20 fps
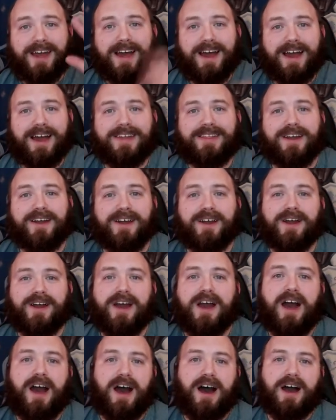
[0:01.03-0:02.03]
Hi there.
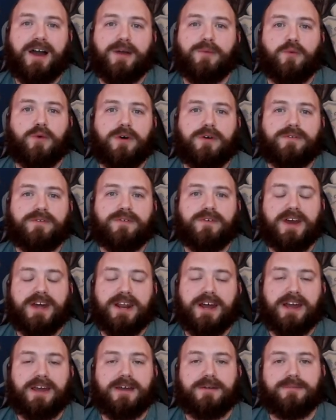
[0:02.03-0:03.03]
I'm Wolf, and
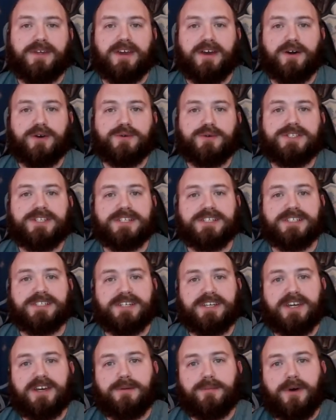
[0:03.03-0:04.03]
I am the host and
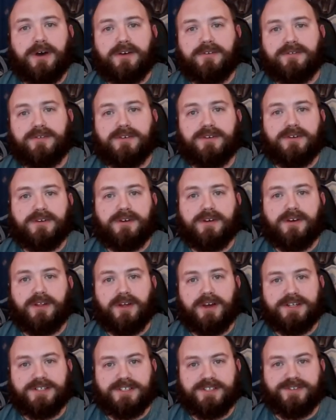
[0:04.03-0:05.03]
DM of
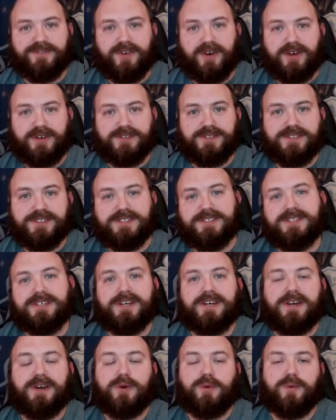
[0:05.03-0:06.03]
Colossus Falls.
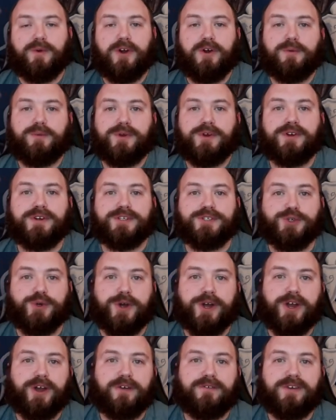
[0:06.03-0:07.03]
We hope you're
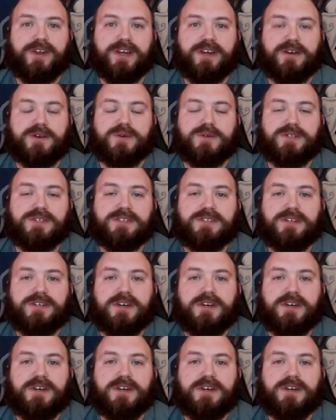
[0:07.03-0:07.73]
enjoying our videos.